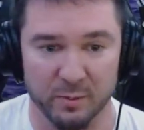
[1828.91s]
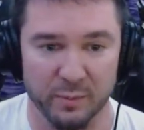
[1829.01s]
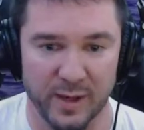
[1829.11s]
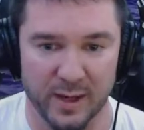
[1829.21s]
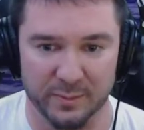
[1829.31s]

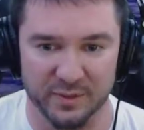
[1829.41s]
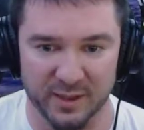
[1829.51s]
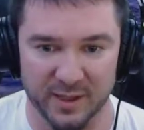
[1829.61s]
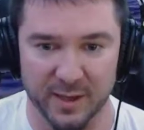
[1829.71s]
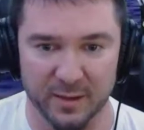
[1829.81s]

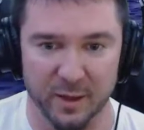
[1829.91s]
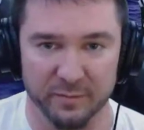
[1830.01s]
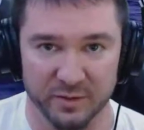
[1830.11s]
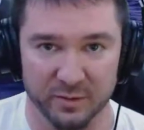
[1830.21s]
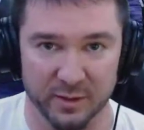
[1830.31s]
biopsy and
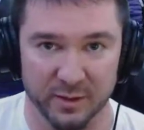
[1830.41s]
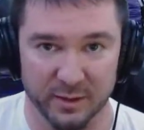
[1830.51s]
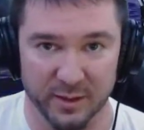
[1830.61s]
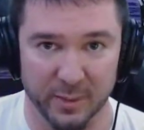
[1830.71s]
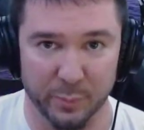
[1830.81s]
obviously
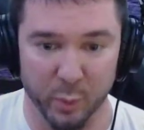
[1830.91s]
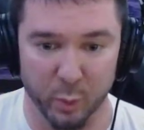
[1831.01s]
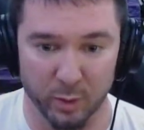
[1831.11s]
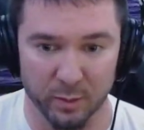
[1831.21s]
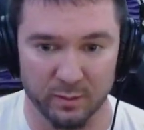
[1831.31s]
the
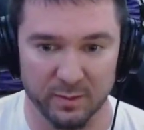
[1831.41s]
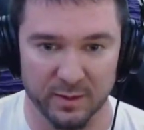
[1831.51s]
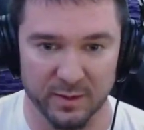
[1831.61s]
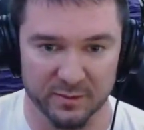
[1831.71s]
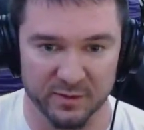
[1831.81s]
port
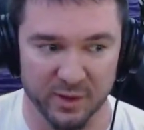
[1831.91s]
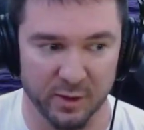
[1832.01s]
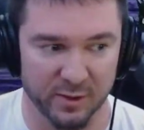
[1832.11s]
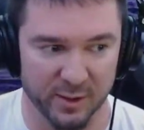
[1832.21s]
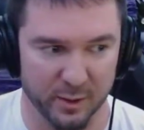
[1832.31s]
install
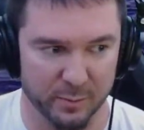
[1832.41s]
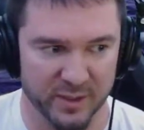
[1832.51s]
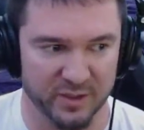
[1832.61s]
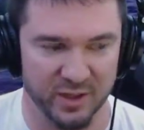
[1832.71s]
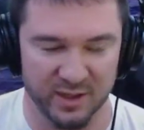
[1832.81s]
here on my
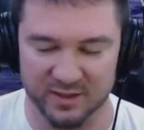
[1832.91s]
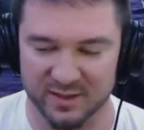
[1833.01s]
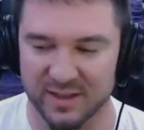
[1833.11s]
chest.